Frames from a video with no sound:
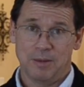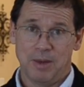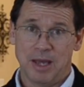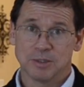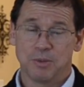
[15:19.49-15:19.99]

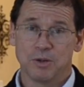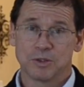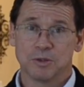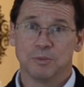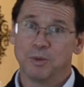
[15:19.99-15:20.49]
as
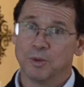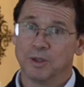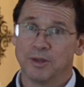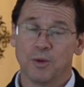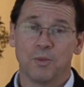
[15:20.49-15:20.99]
opposed to a
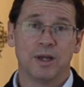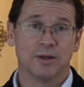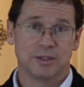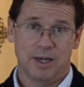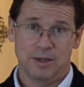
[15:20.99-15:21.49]
pool in the
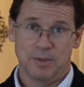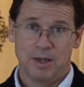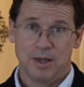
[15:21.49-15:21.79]
wintertime.